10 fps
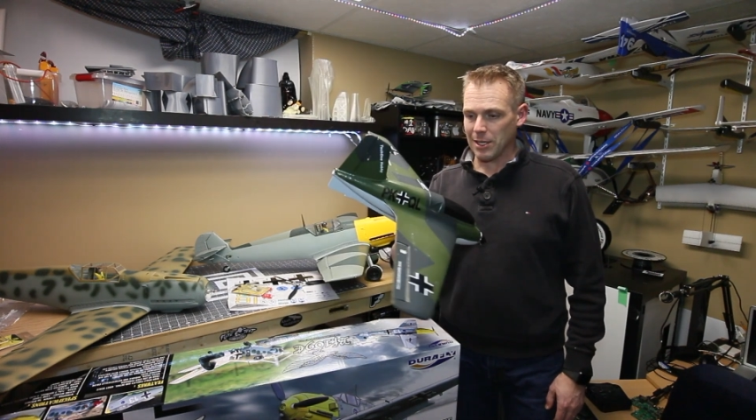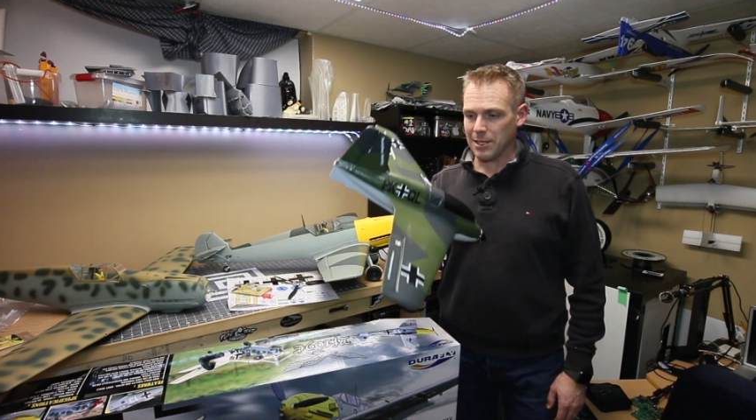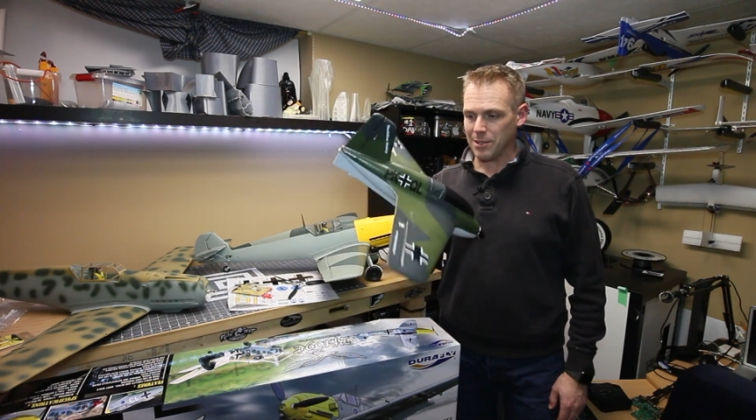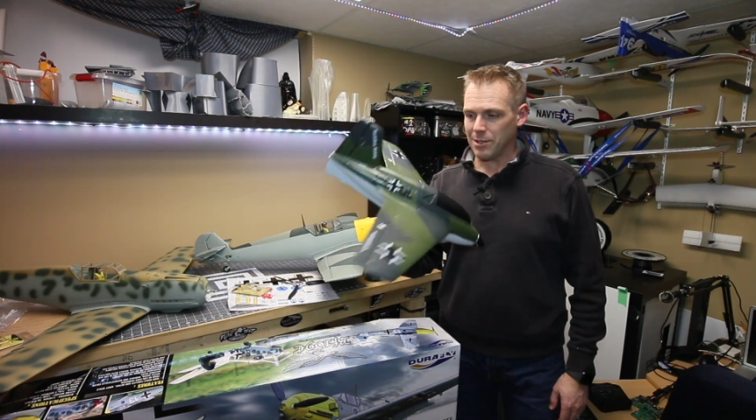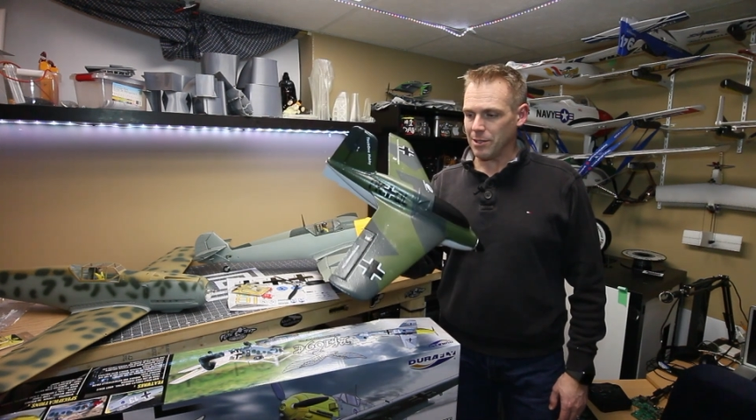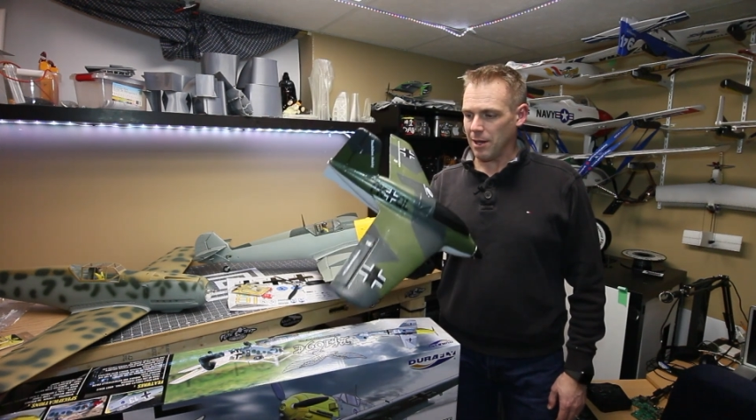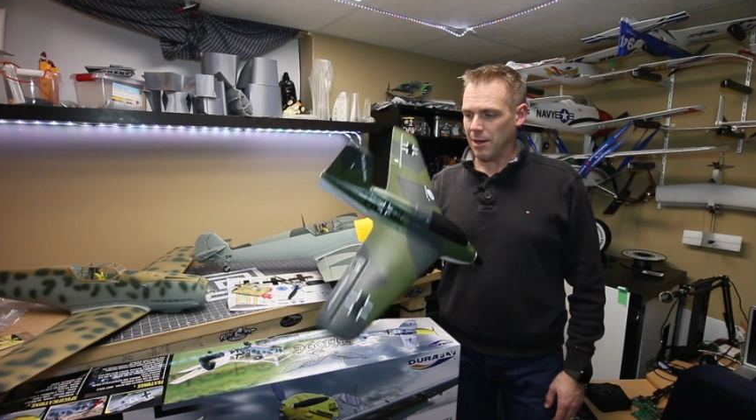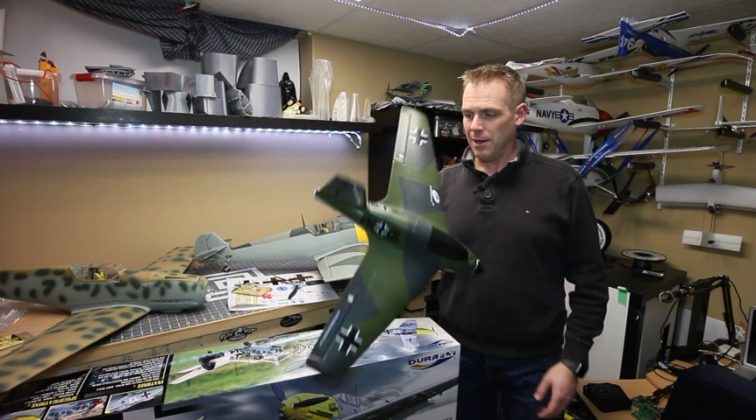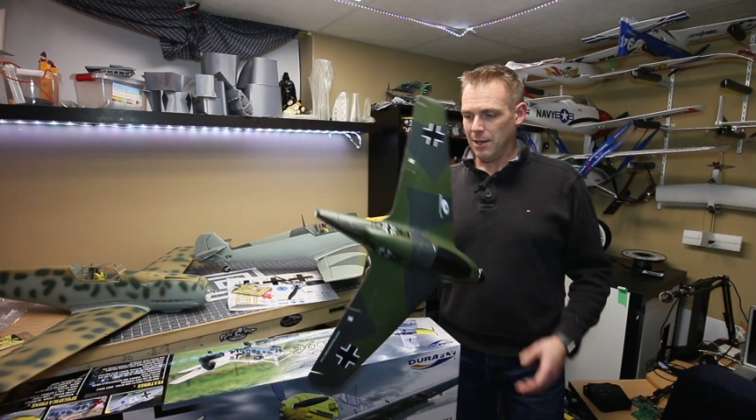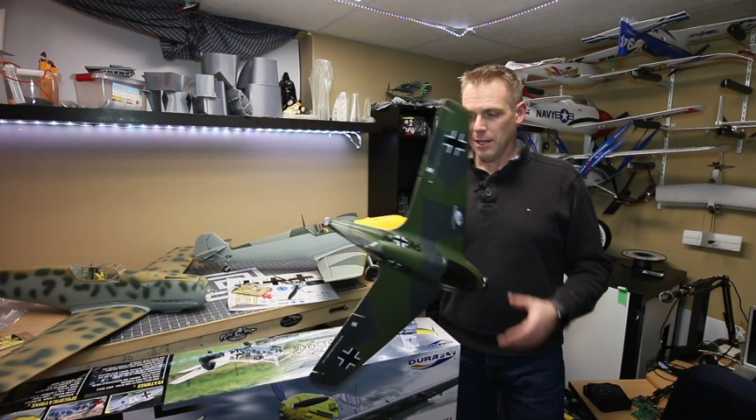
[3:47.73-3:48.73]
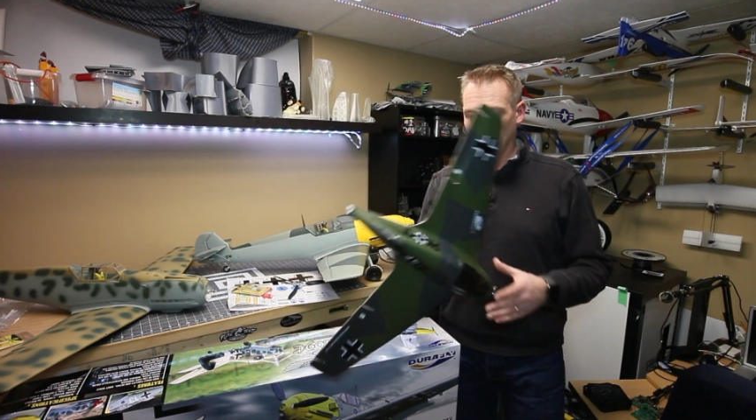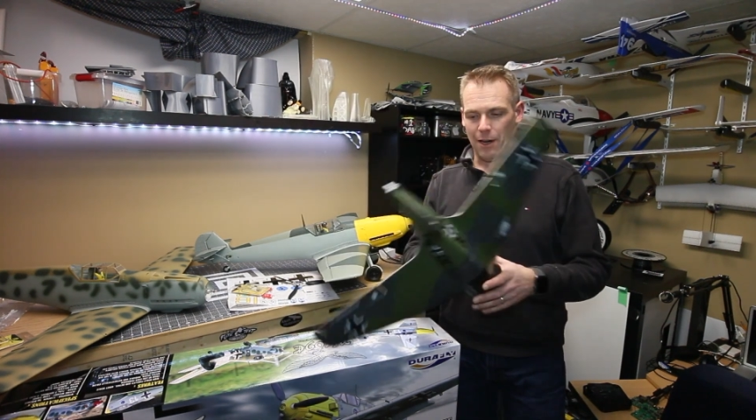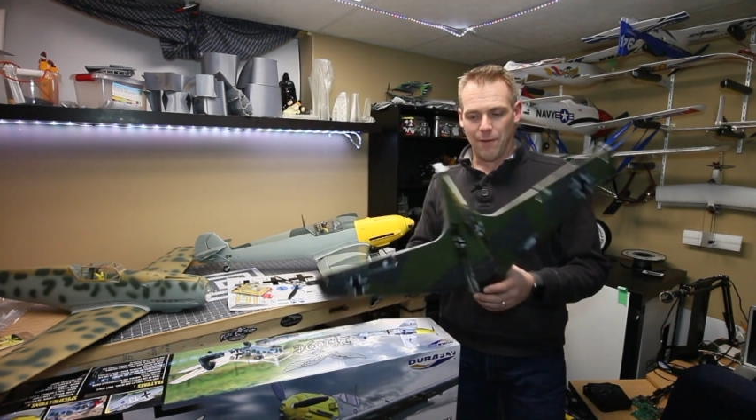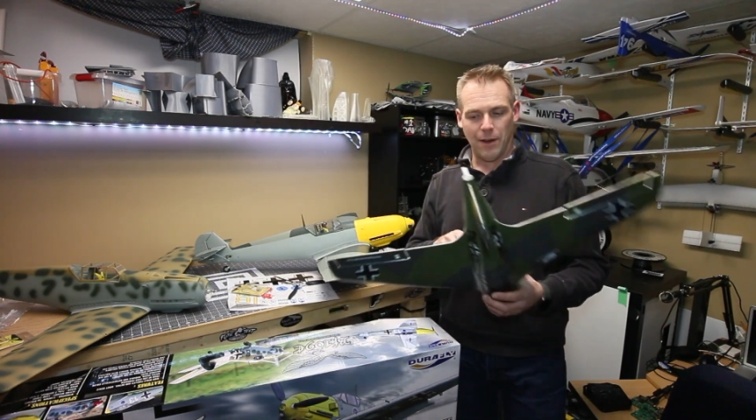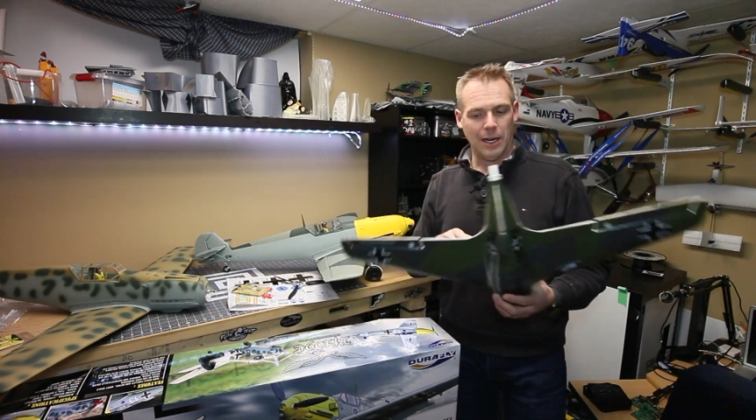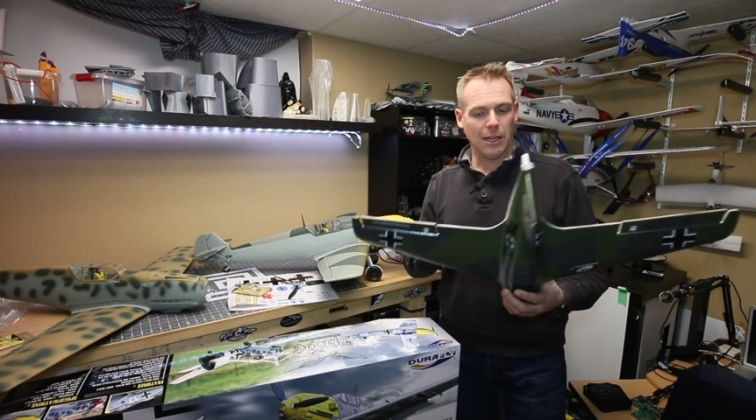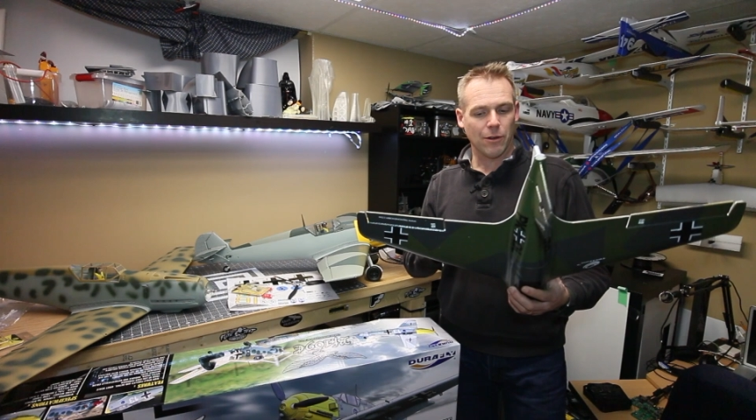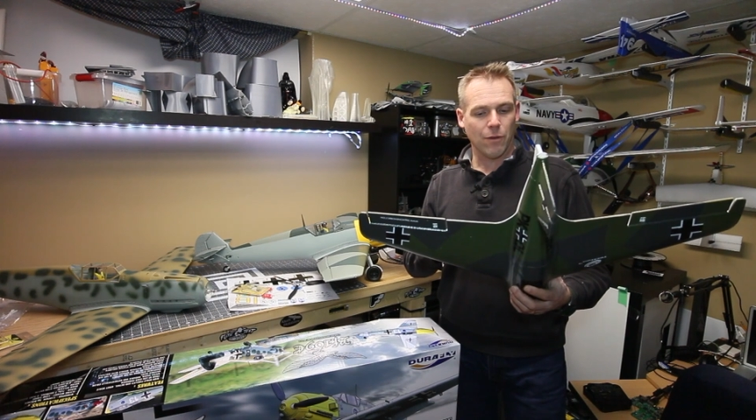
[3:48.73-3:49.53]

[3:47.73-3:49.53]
This is uh, a lot of fun. I look